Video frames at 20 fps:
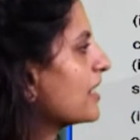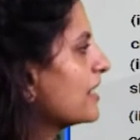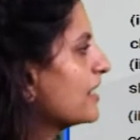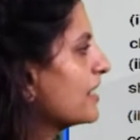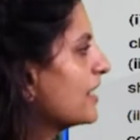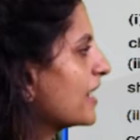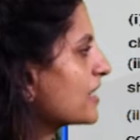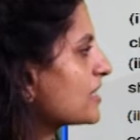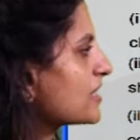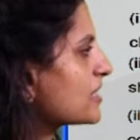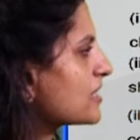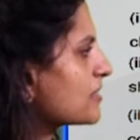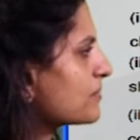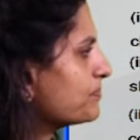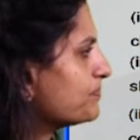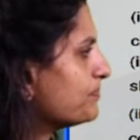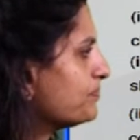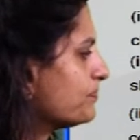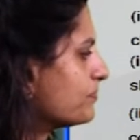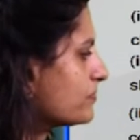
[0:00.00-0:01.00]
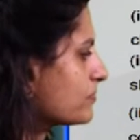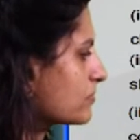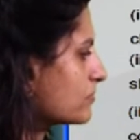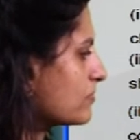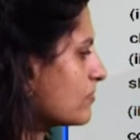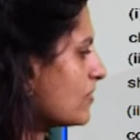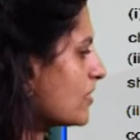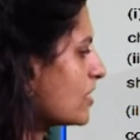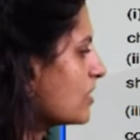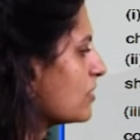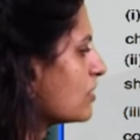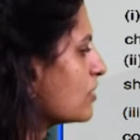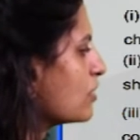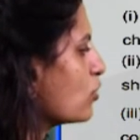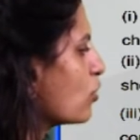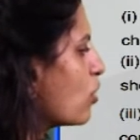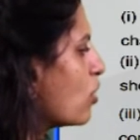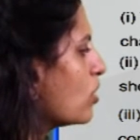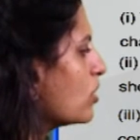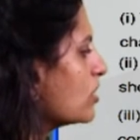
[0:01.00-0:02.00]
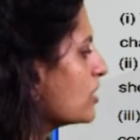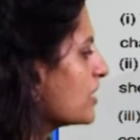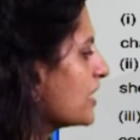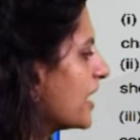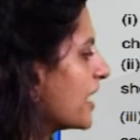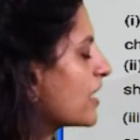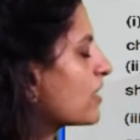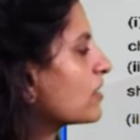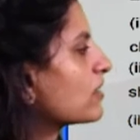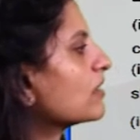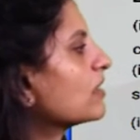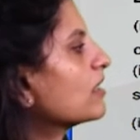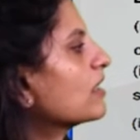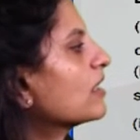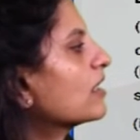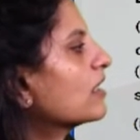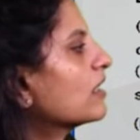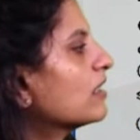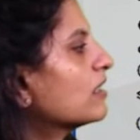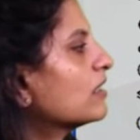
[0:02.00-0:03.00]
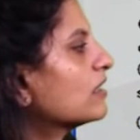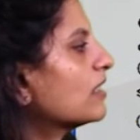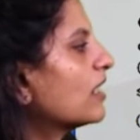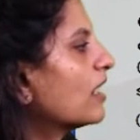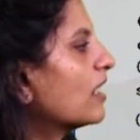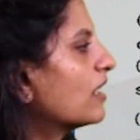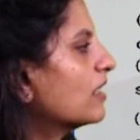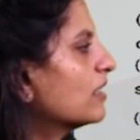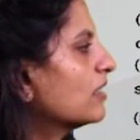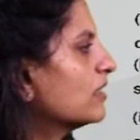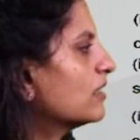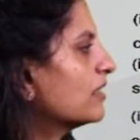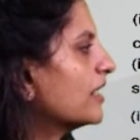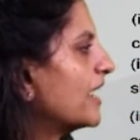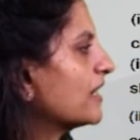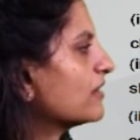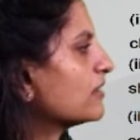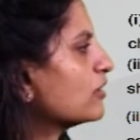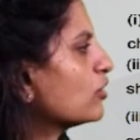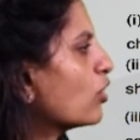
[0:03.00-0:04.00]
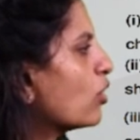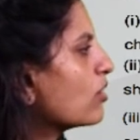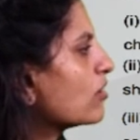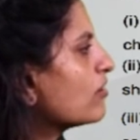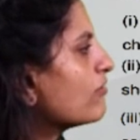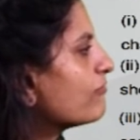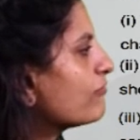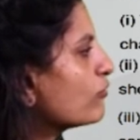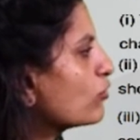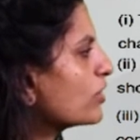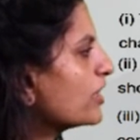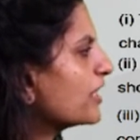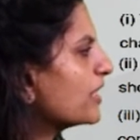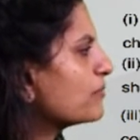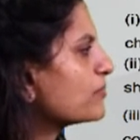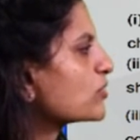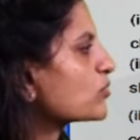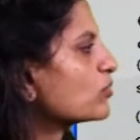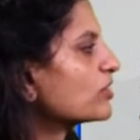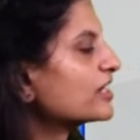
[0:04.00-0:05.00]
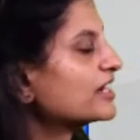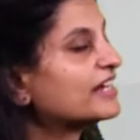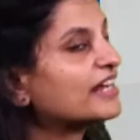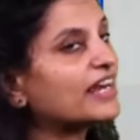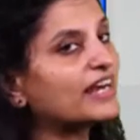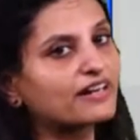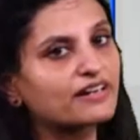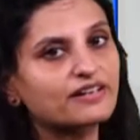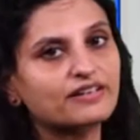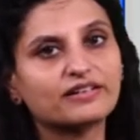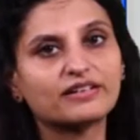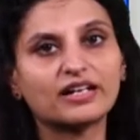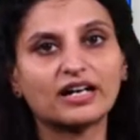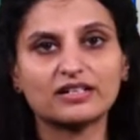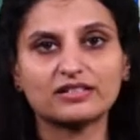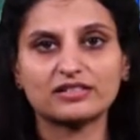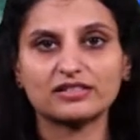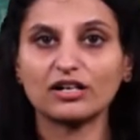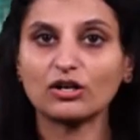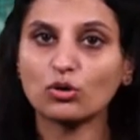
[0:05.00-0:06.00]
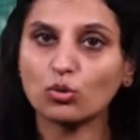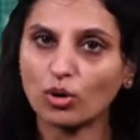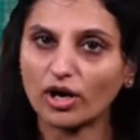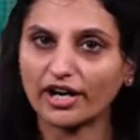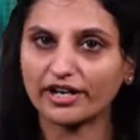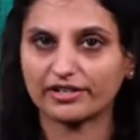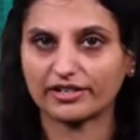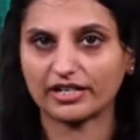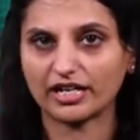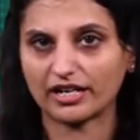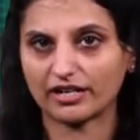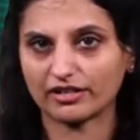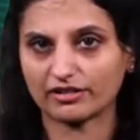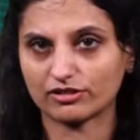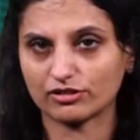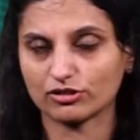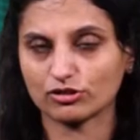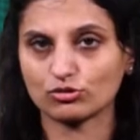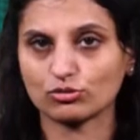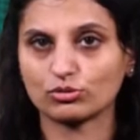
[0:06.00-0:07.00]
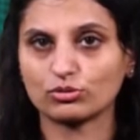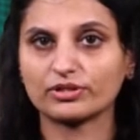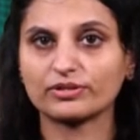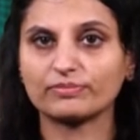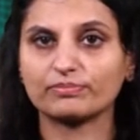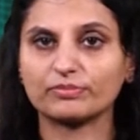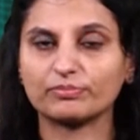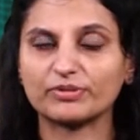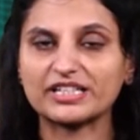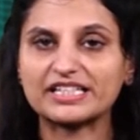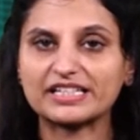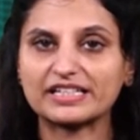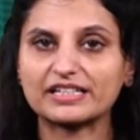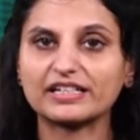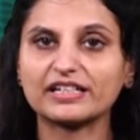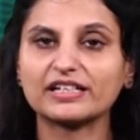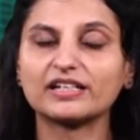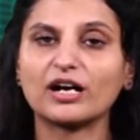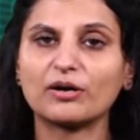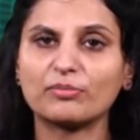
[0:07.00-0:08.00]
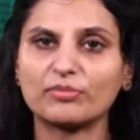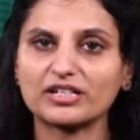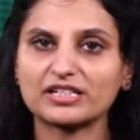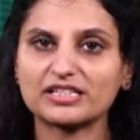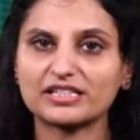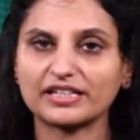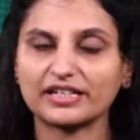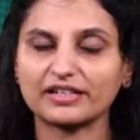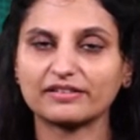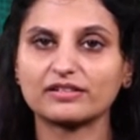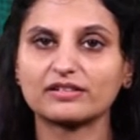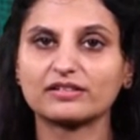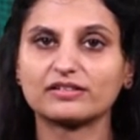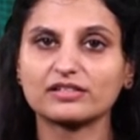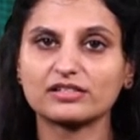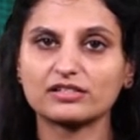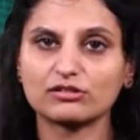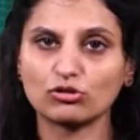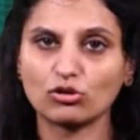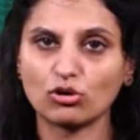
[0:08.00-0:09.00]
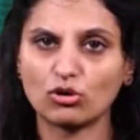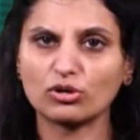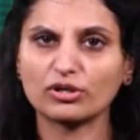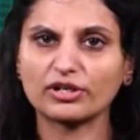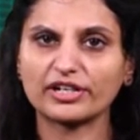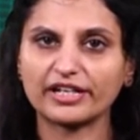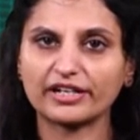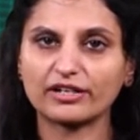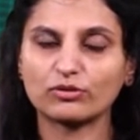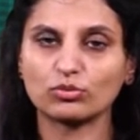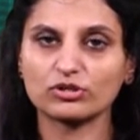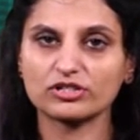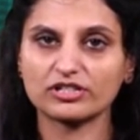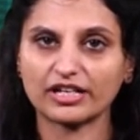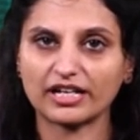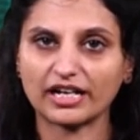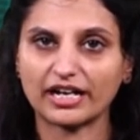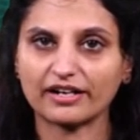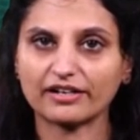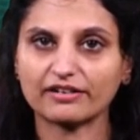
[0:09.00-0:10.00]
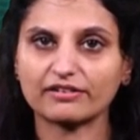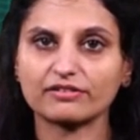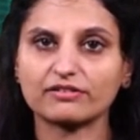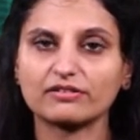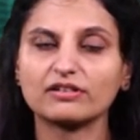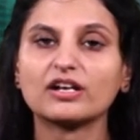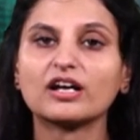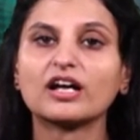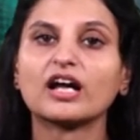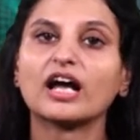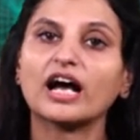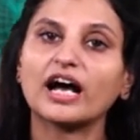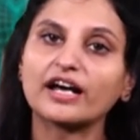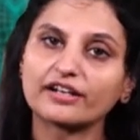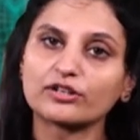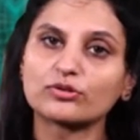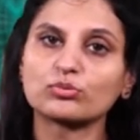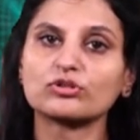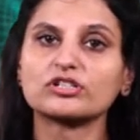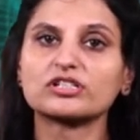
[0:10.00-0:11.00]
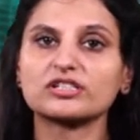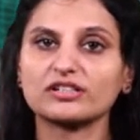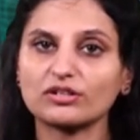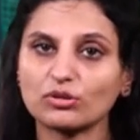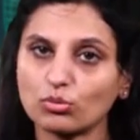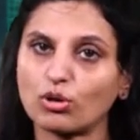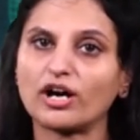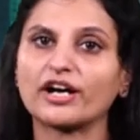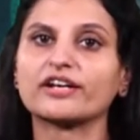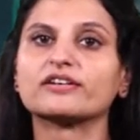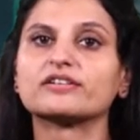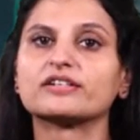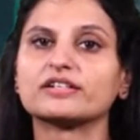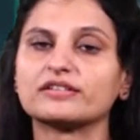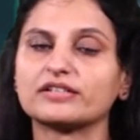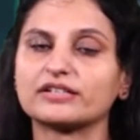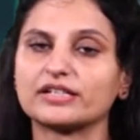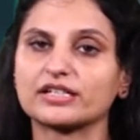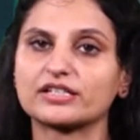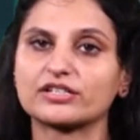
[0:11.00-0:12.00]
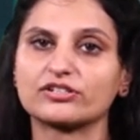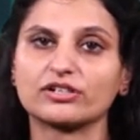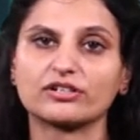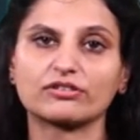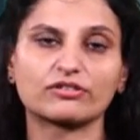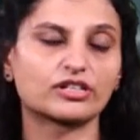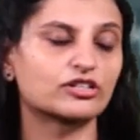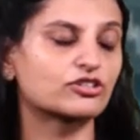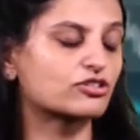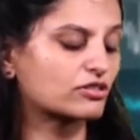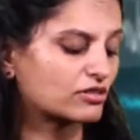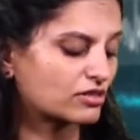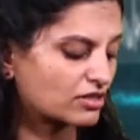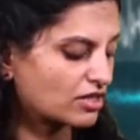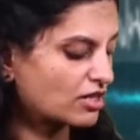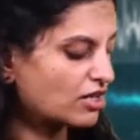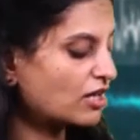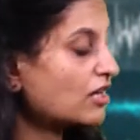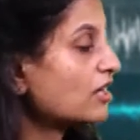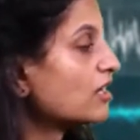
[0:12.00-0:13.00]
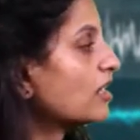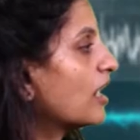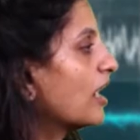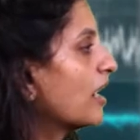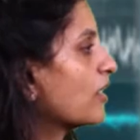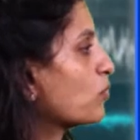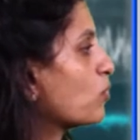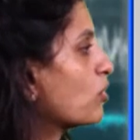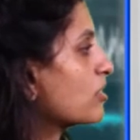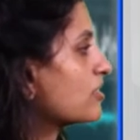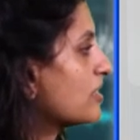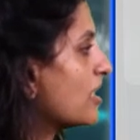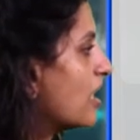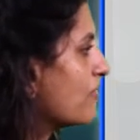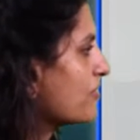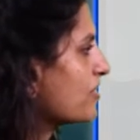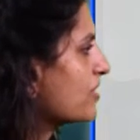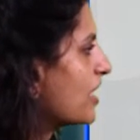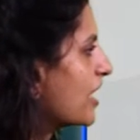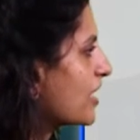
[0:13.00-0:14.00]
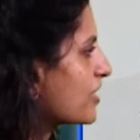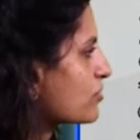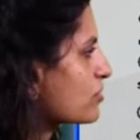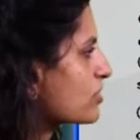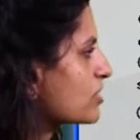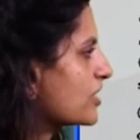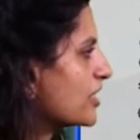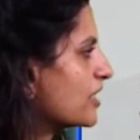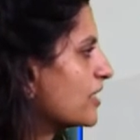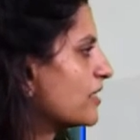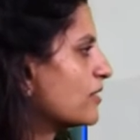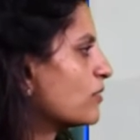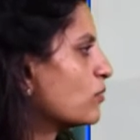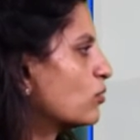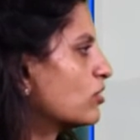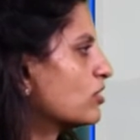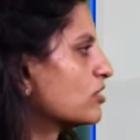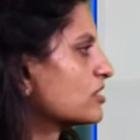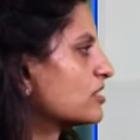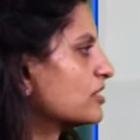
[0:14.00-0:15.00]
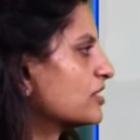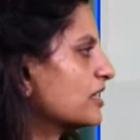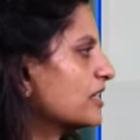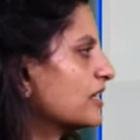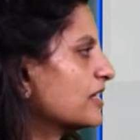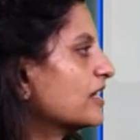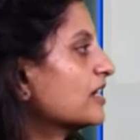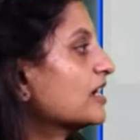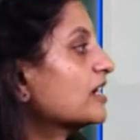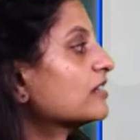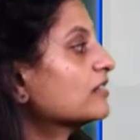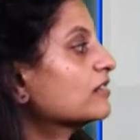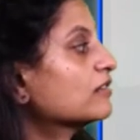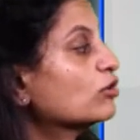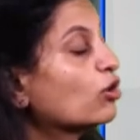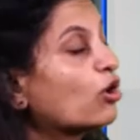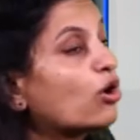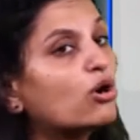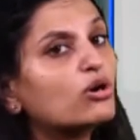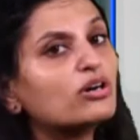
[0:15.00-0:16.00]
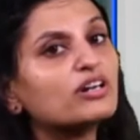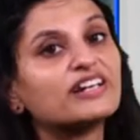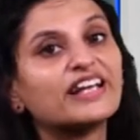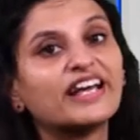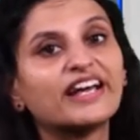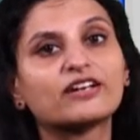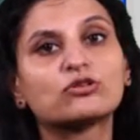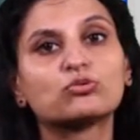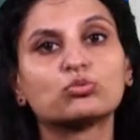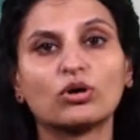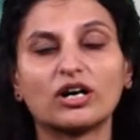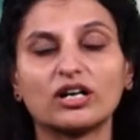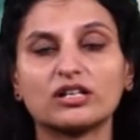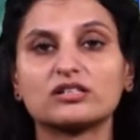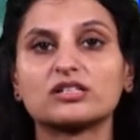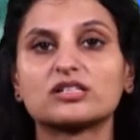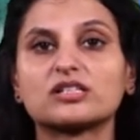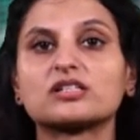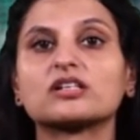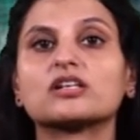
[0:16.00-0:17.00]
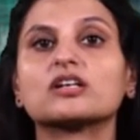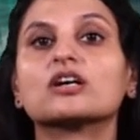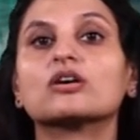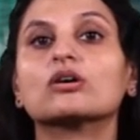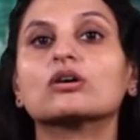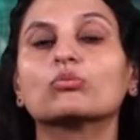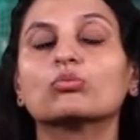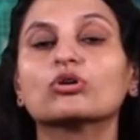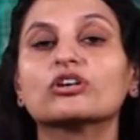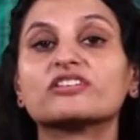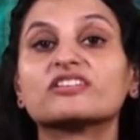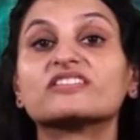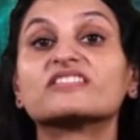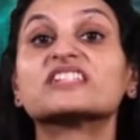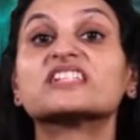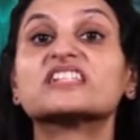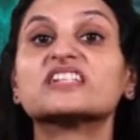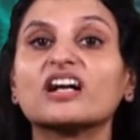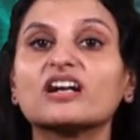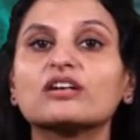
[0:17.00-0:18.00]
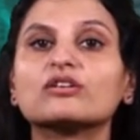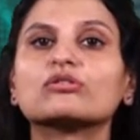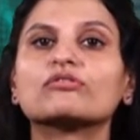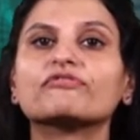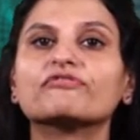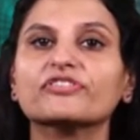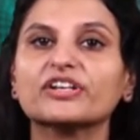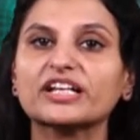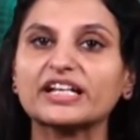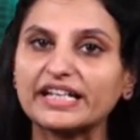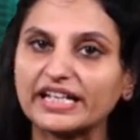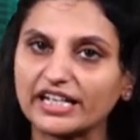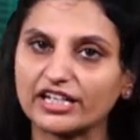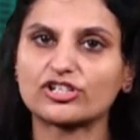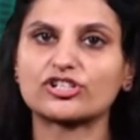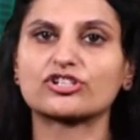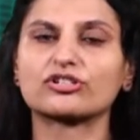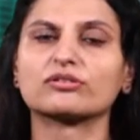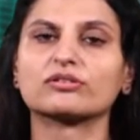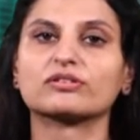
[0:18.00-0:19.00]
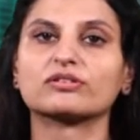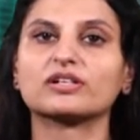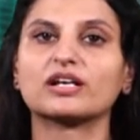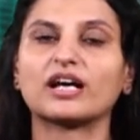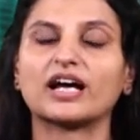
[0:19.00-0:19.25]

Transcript: Next, the long neck and the longer forelimbs were inherited as acquired characters. So basically Lamarck said that this long neck was a character and it was acquired in the next generation. And what Darwin had to say was the long-necked ones were a result of variation